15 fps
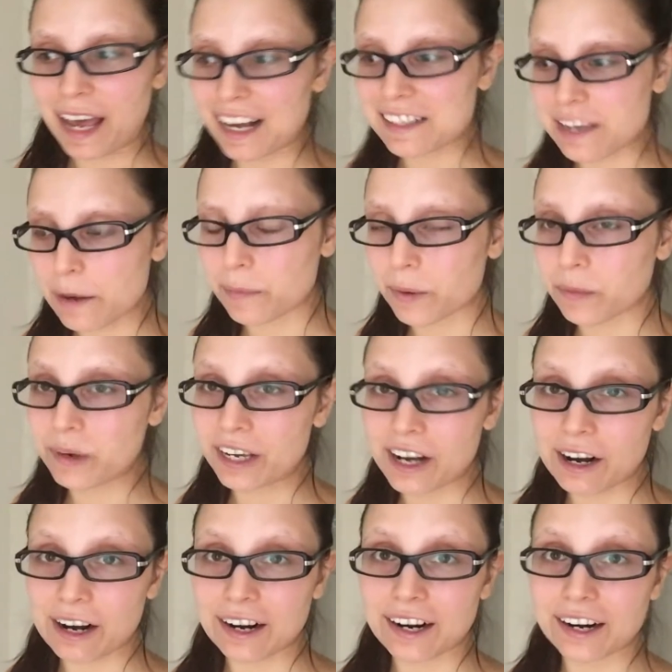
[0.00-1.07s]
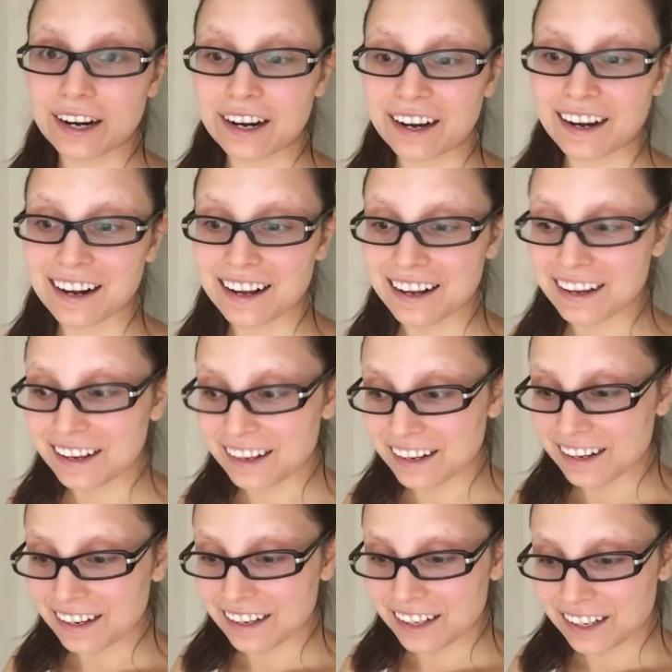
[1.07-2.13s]
packed up and we are,
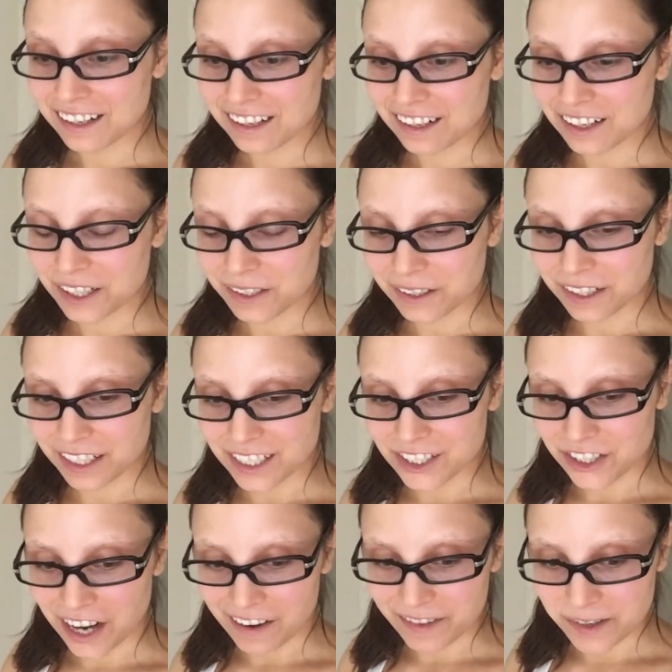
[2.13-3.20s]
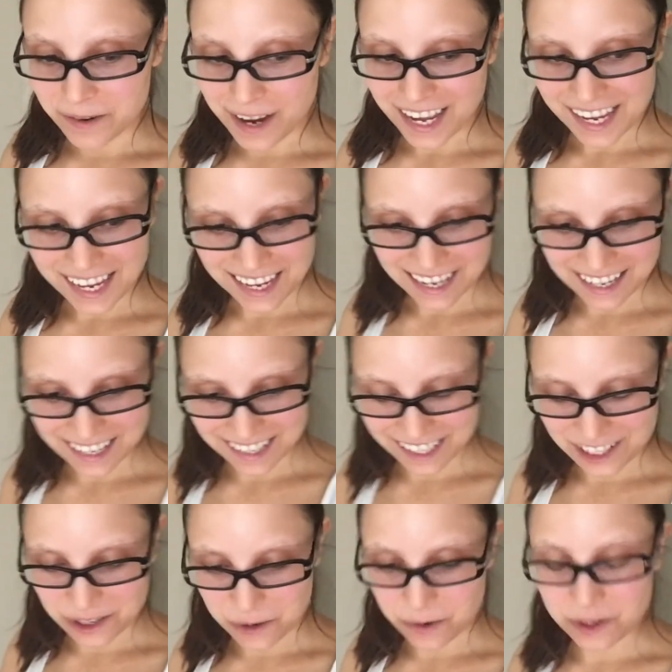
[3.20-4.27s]
we're gonna drive away.
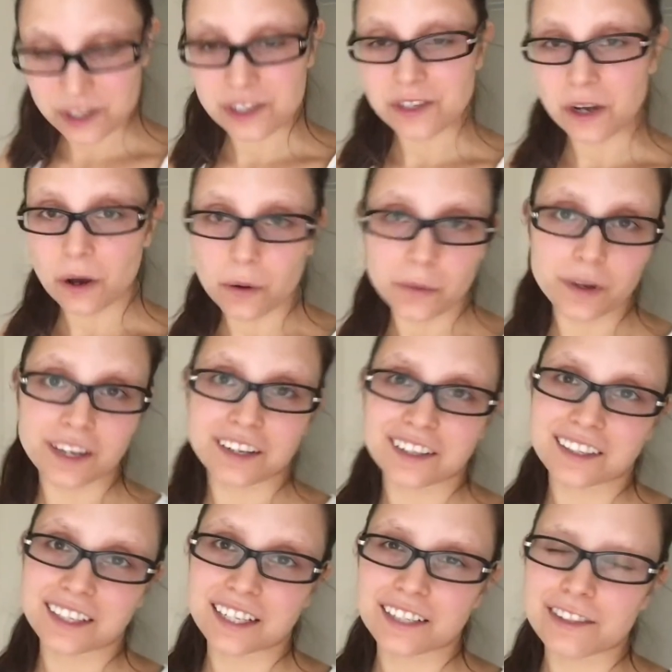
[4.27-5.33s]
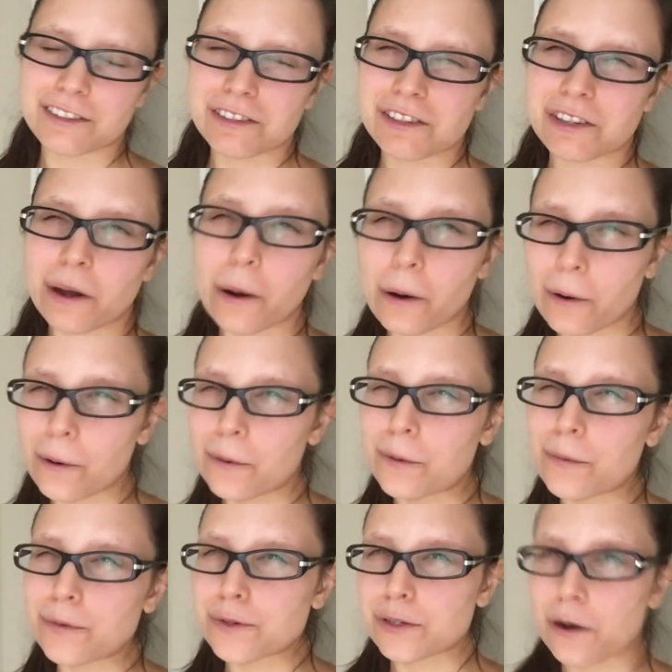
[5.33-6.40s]
It's so weird. It's
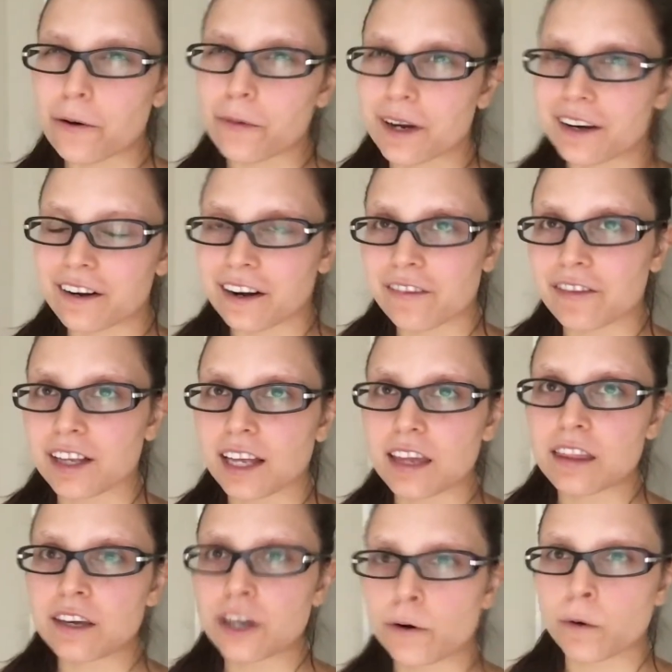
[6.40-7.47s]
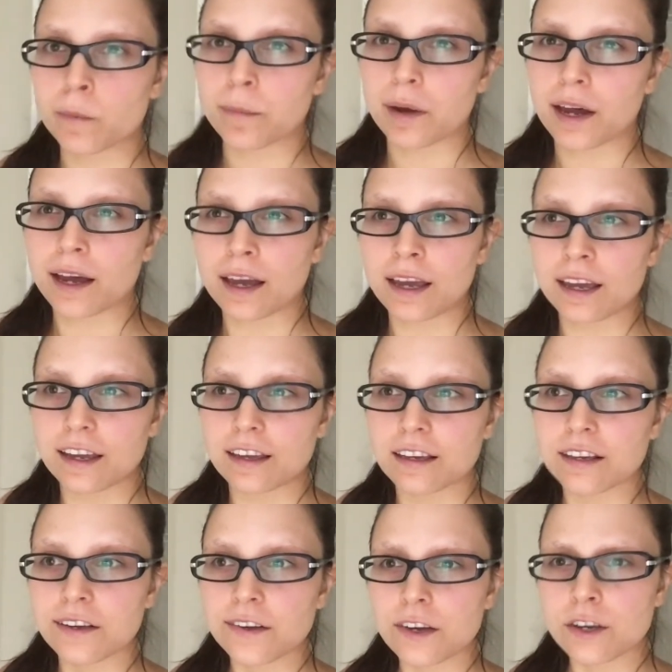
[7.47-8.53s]
so, so weird. I feel like the year went by
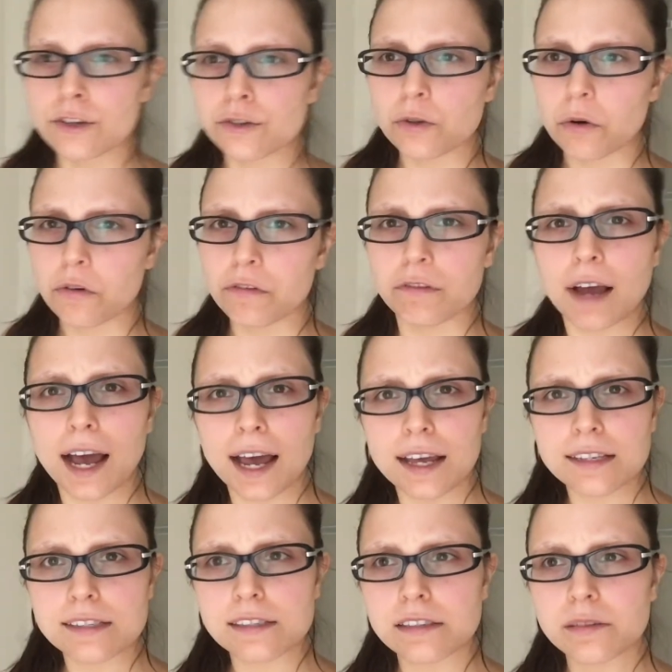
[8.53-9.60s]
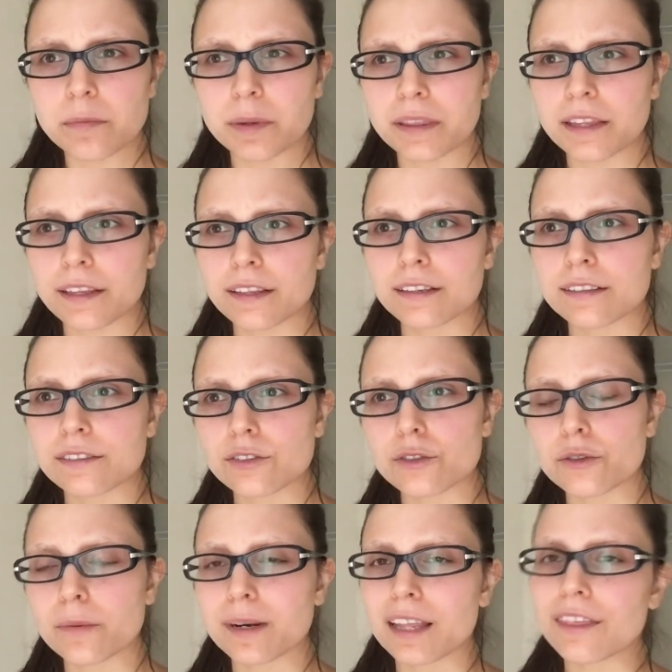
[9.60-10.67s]
so fast, but then
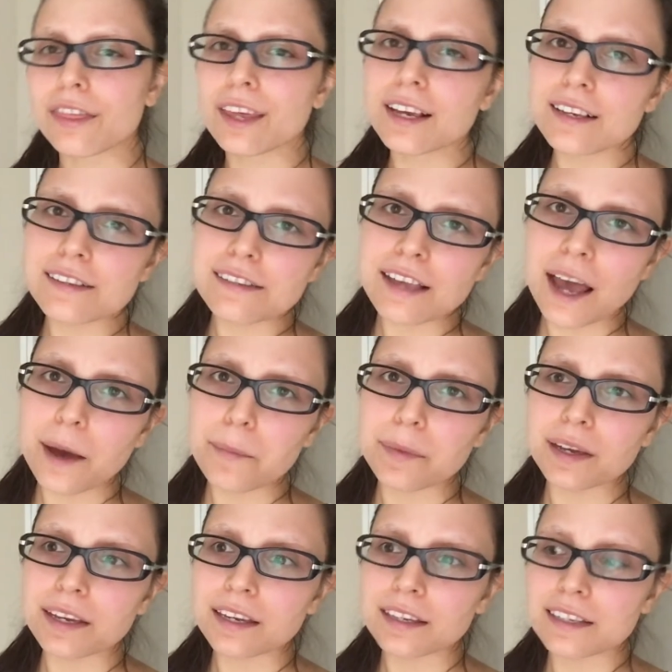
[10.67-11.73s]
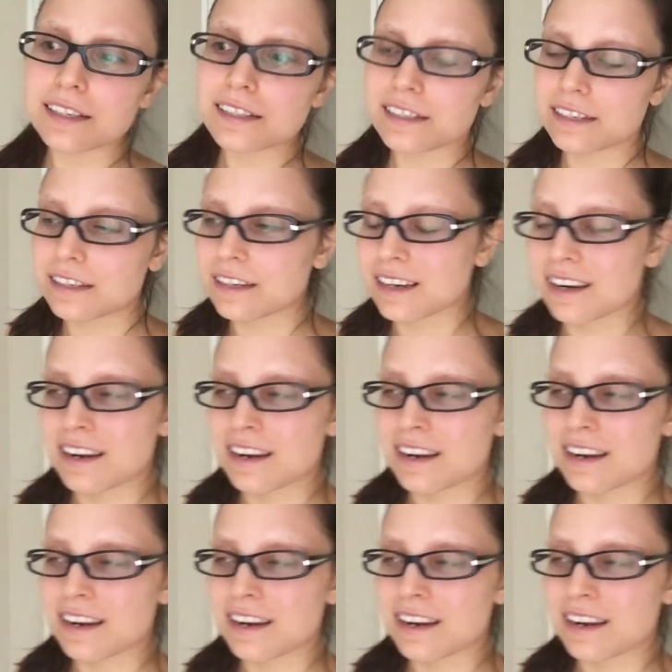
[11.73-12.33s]
so many things happened, and